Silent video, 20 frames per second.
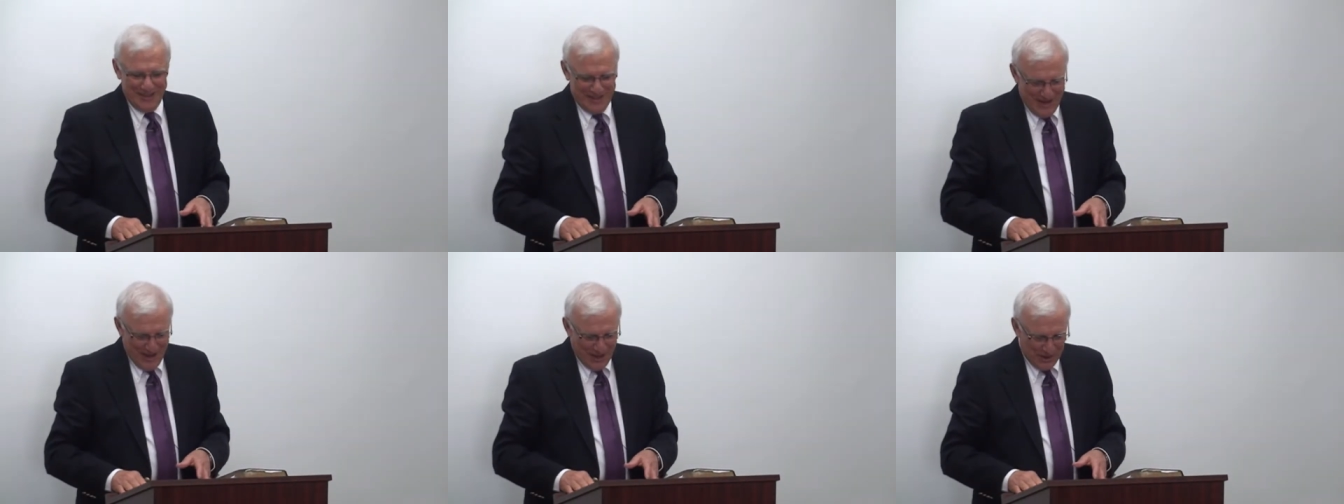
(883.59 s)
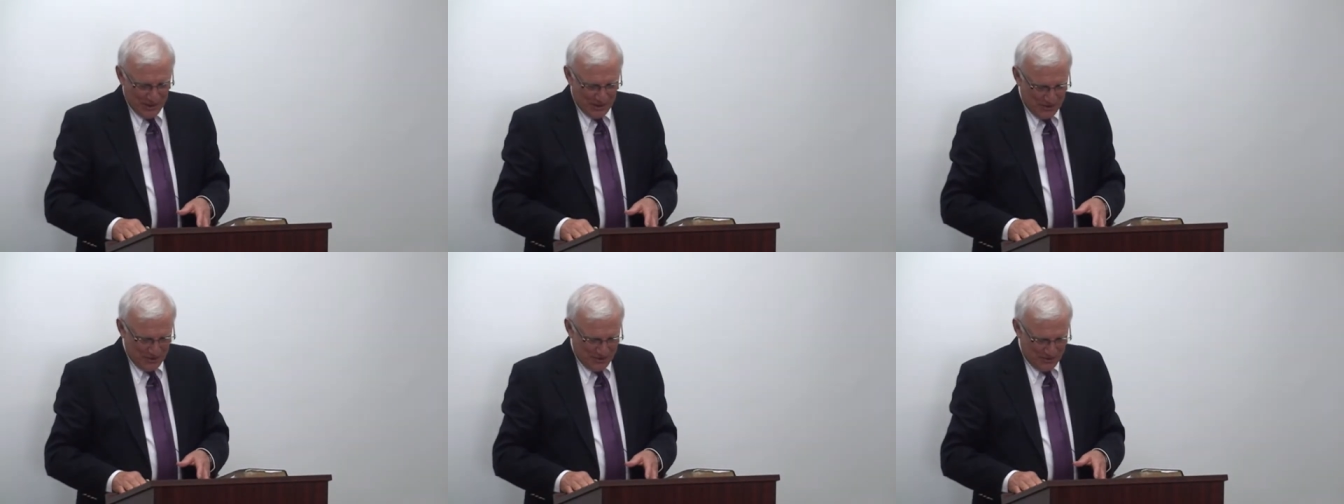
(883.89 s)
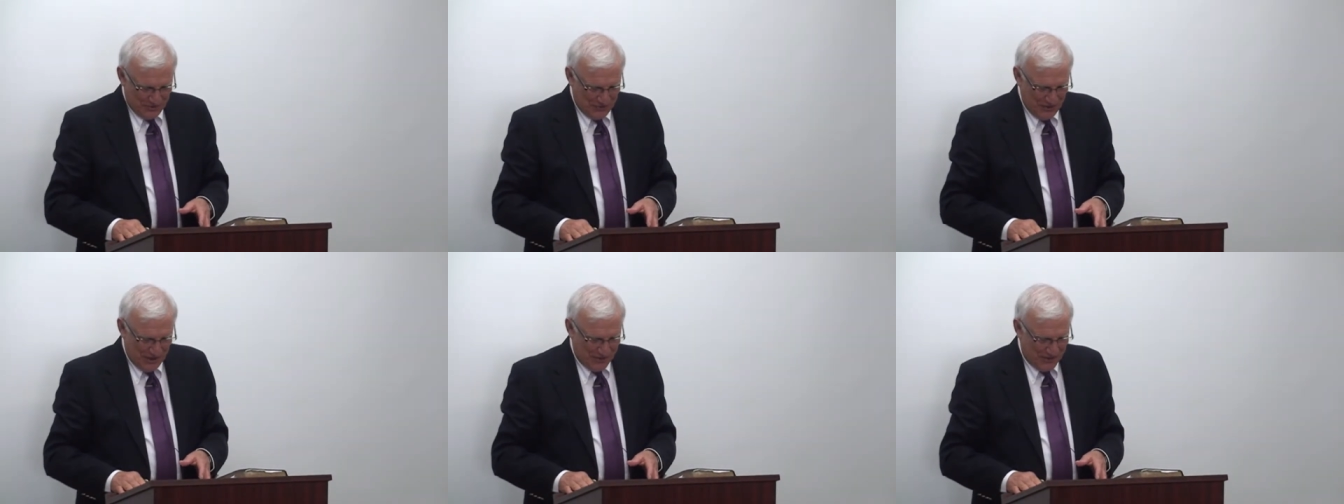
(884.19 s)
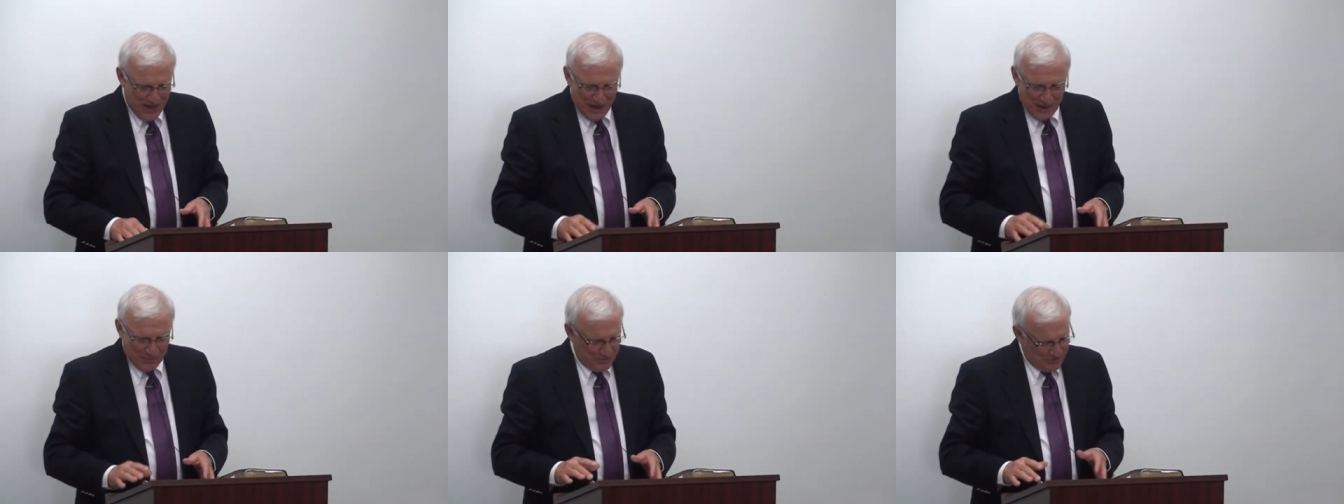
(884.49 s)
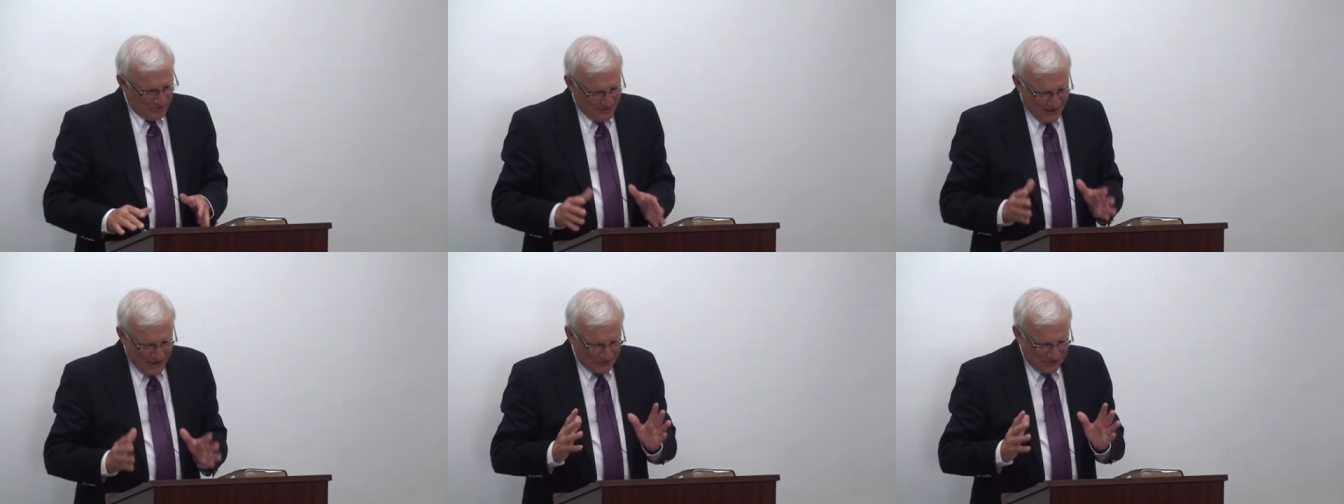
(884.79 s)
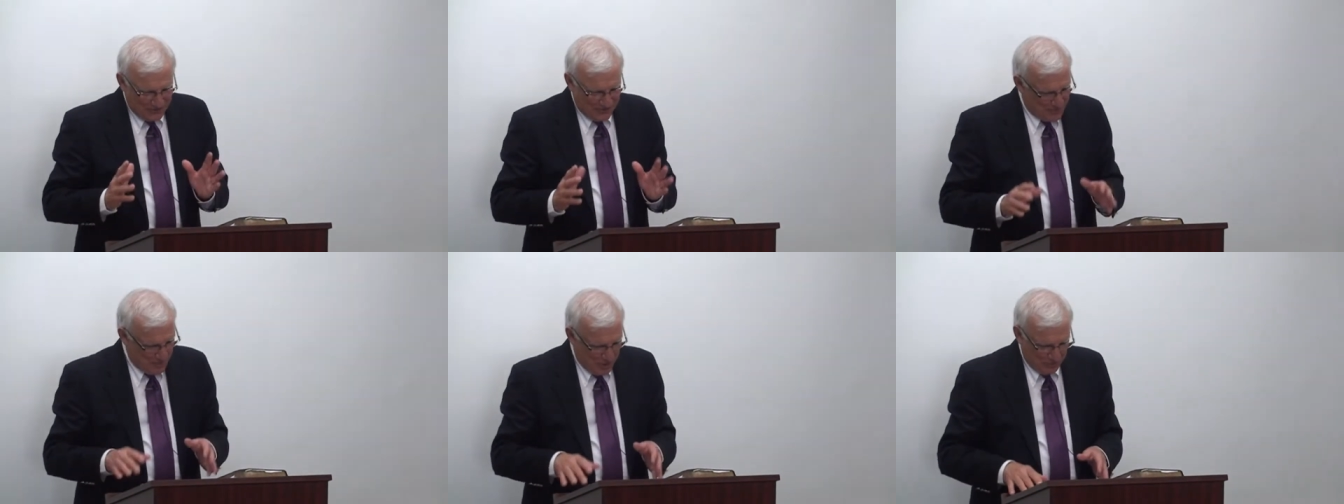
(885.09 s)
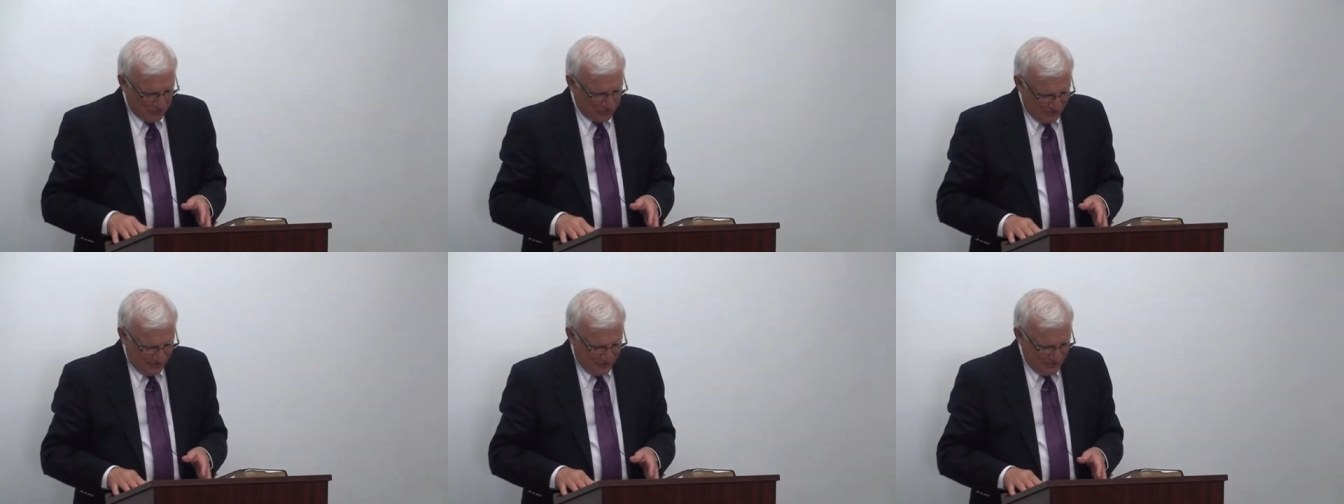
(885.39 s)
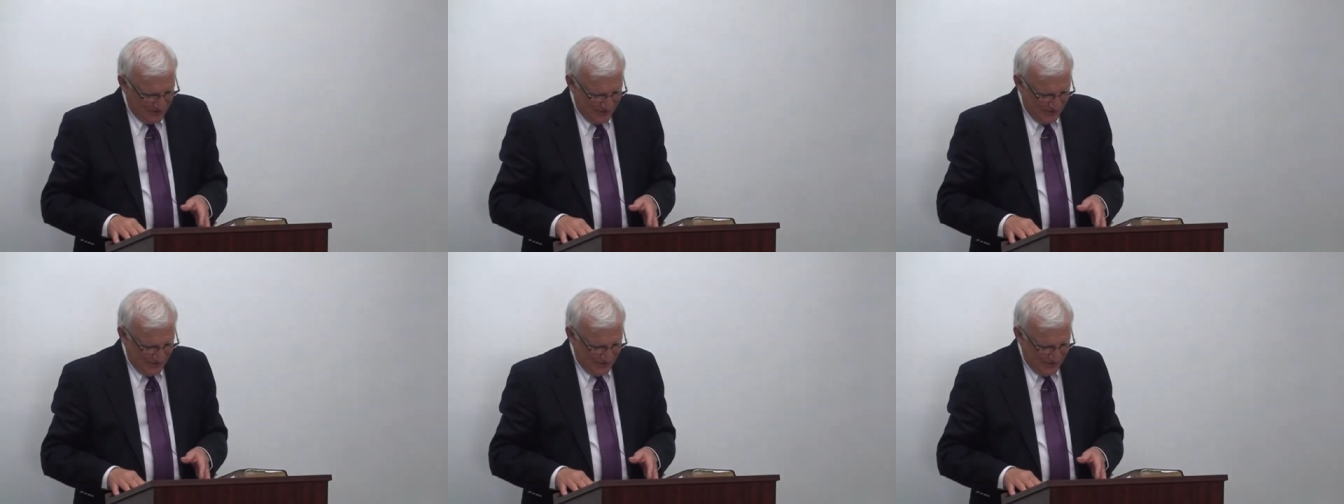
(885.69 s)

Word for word: Helen said that, that's the most